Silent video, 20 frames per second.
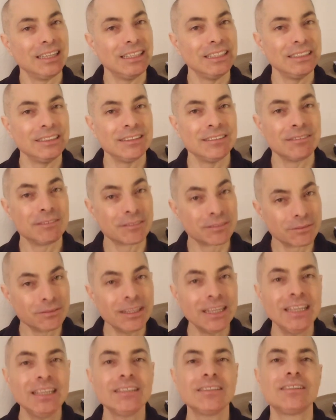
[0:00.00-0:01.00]
in
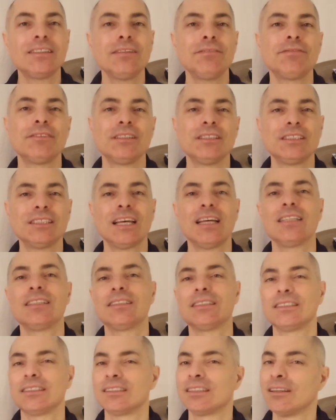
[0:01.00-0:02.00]
3 different
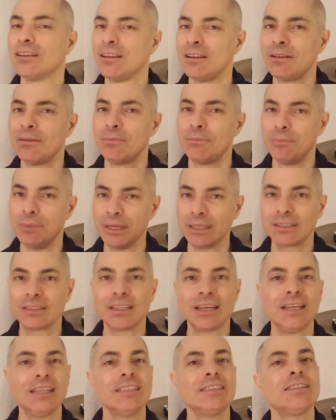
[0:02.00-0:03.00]
sizes: big
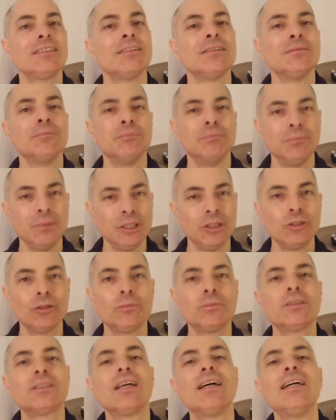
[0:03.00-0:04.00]
size,
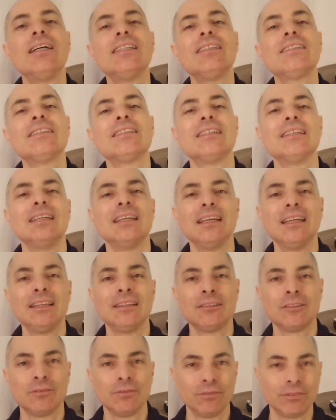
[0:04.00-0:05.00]
medium size
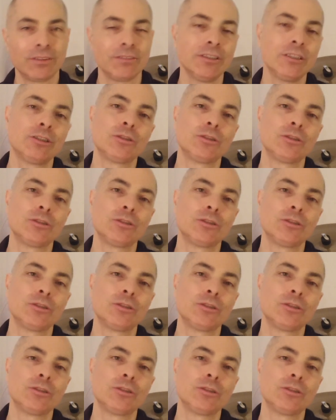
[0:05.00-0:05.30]
and very